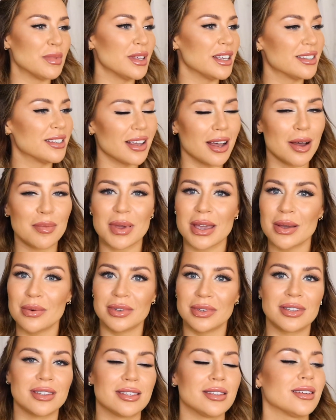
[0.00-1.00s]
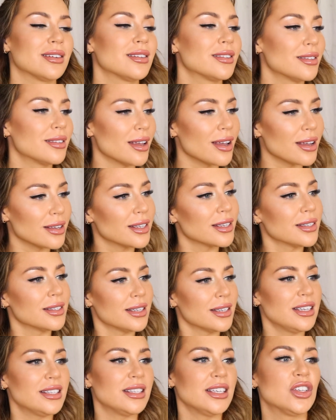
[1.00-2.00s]
this up. It was a success.
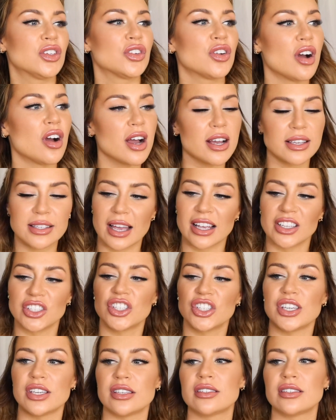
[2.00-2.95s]
Cece tries and she